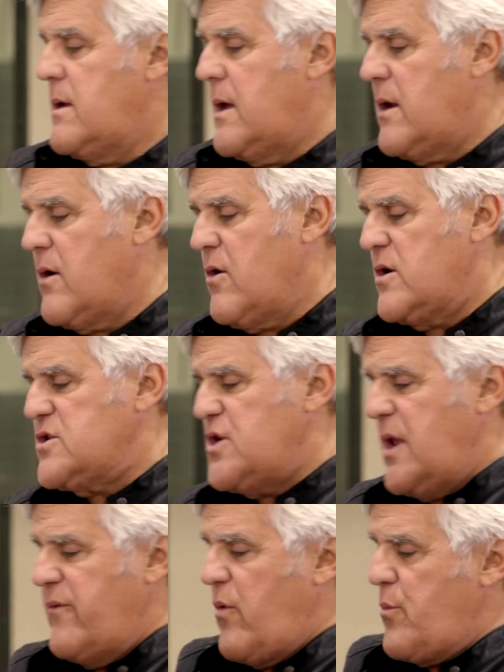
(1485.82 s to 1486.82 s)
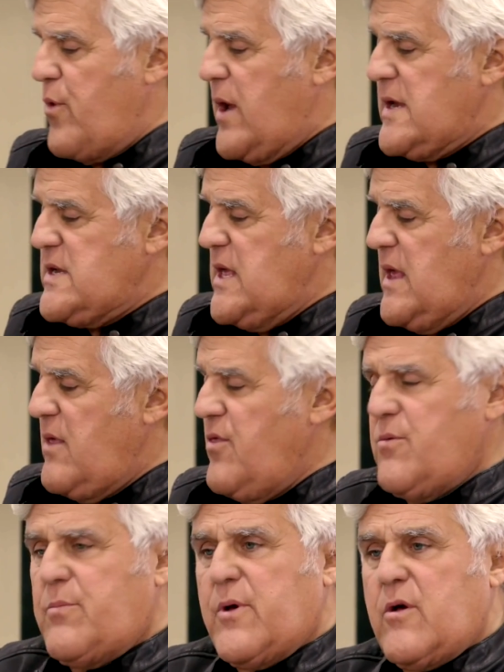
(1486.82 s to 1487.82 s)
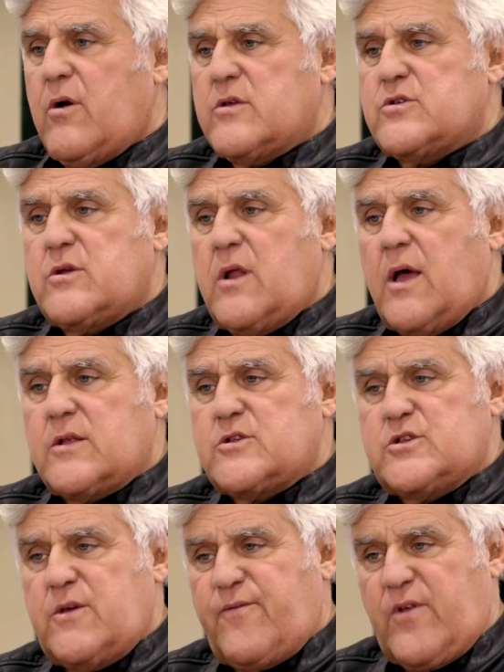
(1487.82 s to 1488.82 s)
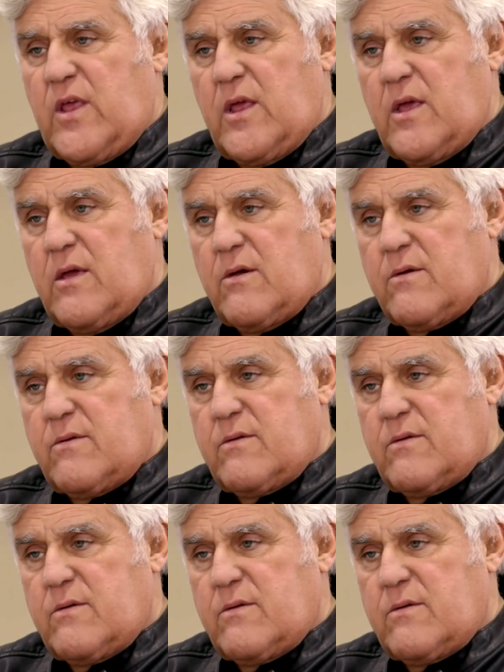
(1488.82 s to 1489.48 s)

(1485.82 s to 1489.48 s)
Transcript: And of course, you never break teeth because you're not shifting gears.